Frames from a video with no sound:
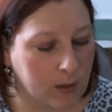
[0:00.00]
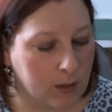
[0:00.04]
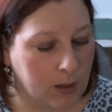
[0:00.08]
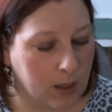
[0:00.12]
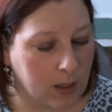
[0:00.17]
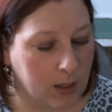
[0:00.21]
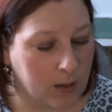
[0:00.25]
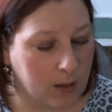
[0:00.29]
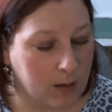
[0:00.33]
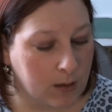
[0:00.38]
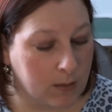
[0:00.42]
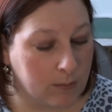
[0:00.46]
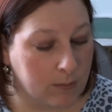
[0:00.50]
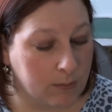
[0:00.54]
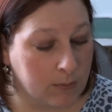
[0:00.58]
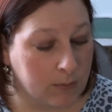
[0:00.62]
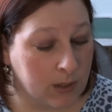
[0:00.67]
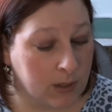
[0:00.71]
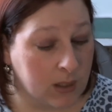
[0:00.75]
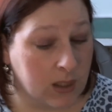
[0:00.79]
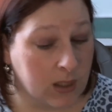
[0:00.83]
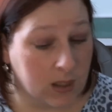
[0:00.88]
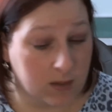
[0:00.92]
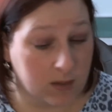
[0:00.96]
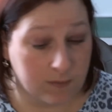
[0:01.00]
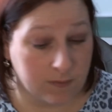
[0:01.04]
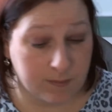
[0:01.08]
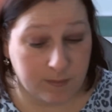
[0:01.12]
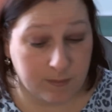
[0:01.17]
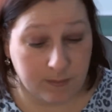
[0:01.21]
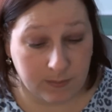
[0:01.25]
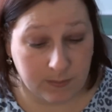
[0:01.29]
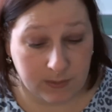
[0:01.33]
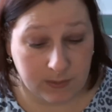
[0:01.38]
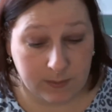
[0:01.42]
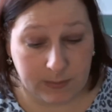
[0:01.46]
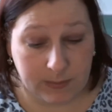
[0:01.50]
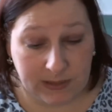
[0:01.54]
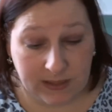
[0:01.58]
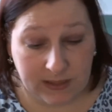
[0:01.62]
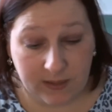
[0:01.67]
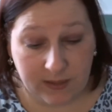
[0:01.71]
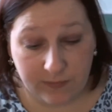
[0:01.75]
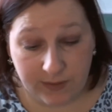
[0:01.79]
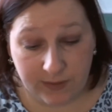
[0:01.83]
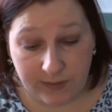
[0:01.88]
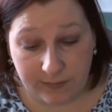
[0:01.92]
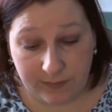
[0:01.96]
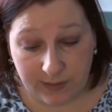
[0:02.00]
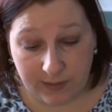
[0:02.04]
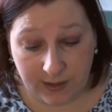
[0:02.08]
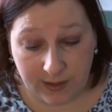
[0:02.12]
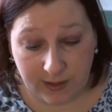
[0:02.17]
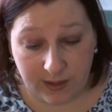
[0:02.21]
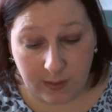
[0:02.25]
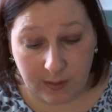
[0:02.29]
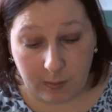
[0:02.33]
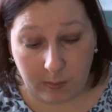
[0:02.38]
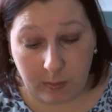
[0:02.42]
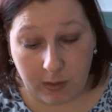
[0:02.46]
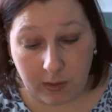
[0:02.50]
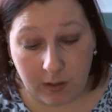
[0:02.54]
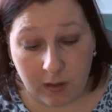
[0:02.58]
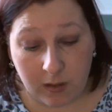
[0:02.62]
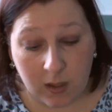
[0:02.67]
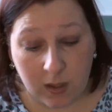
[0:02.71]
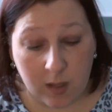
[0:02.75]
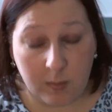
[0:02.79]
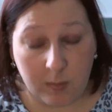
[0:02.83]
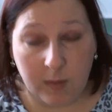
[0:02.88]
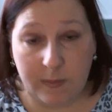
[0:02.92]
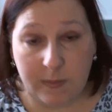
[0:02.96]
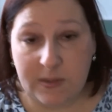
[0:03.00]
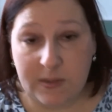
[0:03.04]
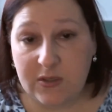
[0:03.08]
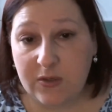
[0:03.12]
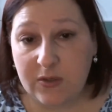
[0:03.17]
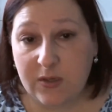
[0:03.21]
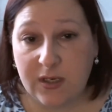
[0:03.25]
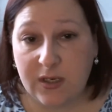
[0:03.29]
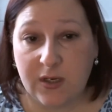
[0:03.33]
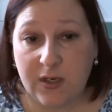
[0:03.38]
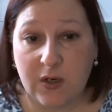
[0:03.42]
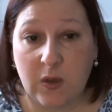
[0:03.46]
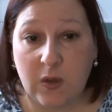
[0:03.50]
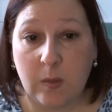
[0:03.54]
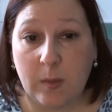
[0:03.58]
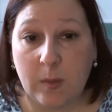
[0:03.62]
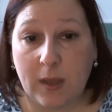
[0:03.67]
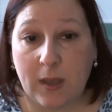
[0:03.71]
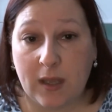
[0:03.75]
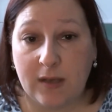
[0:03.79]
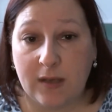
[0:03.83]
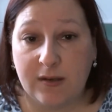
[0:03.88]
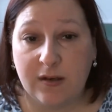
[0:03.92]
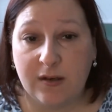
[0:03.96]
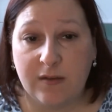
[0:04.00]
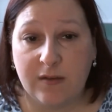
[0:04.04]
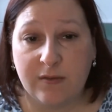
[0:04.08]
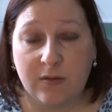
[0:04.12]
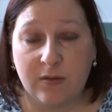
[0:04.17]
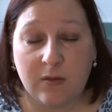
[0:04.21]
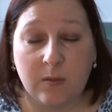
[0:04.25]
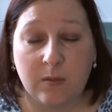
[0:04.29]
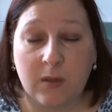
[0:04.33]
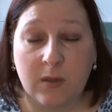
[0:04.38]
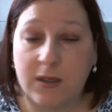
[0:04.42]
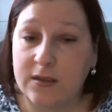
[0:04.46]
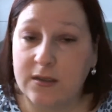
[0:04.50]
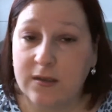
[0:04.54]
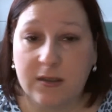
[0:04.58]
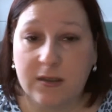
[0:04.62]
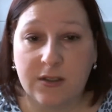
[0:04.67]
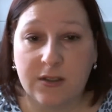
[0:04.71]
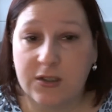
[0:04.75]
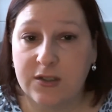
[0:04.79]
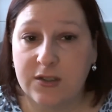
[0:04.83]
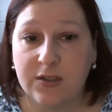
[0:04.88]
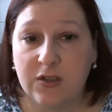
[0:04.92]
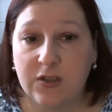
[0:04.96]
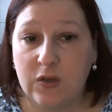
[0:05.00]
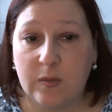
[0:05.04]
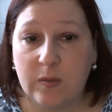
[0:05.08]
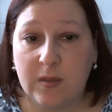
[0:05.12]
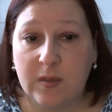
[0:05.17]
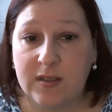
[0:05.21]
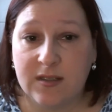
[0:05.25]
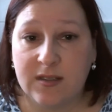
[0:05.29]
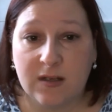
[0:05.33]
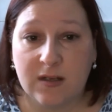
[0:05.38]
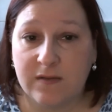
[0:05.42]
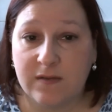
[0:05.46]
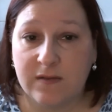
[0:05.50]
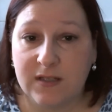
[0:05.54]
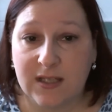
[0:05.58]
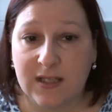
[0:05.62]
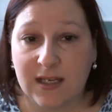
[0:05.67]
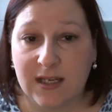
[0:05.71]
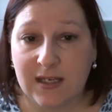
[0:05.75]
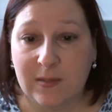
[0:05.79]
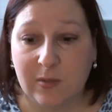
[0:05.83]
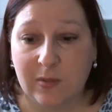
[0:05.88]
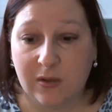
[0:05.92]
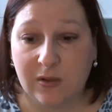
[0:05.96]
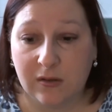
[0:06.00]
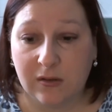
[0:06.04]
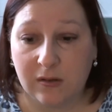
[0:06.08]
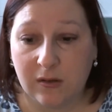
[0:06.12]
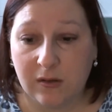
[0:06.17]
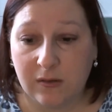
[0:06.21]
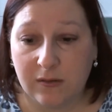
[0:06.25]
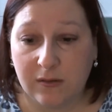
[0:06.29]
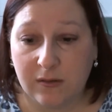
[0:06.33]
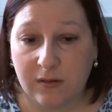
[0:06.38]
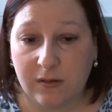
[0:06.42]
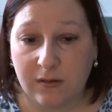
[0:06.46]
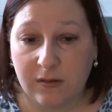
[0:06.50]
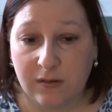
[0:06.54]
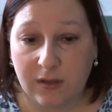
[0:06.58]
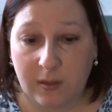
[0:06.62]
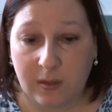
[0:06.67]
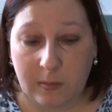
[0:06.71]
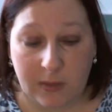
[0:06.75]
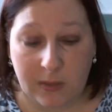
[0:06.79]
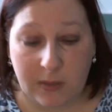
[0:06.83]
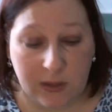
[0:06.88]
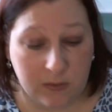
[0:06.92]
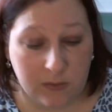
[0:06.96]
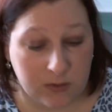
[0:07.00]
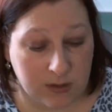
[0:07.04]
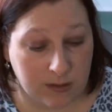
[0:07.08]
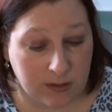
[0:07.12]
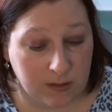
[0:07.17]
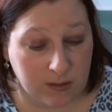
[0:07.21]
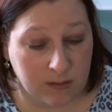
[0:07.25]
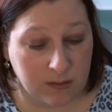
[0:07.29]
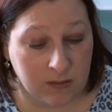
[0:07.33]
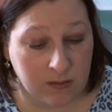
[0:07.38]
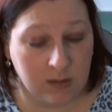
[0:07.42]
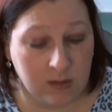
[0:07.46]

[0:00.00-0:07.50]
And I've been giving everything a number, but I've been doing it in a notepad, and I thought, why don't I just do myself a table on the computer?